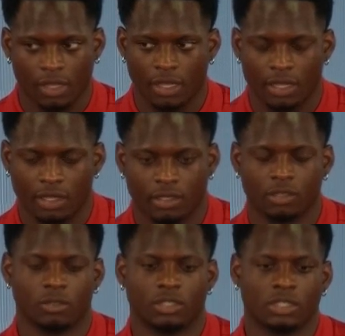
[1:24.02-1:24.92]
I didn't hear the
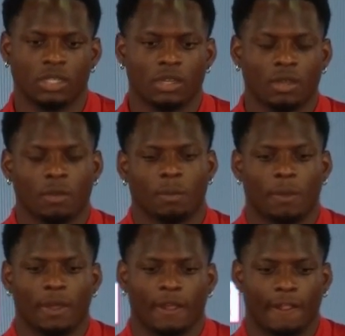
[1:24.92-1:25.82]
question.
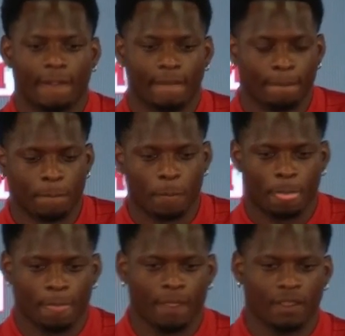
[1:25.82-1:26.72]
But
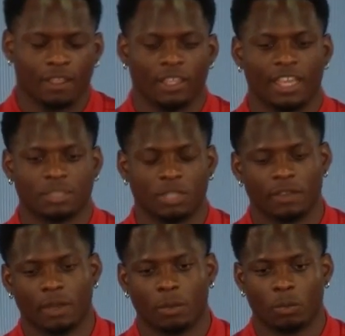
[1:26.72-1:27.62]
he asked me if
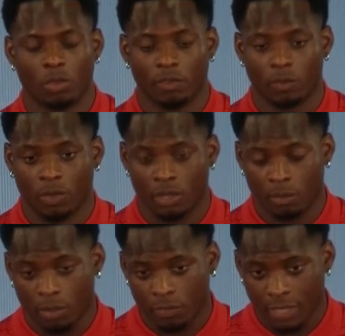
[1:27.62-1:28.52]
I'm more of a run
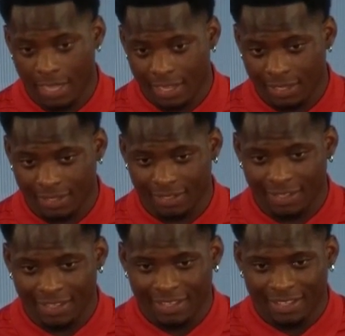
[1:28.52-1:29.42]
them over guy.
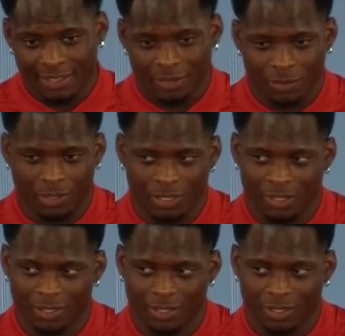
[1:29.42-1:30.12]
Well,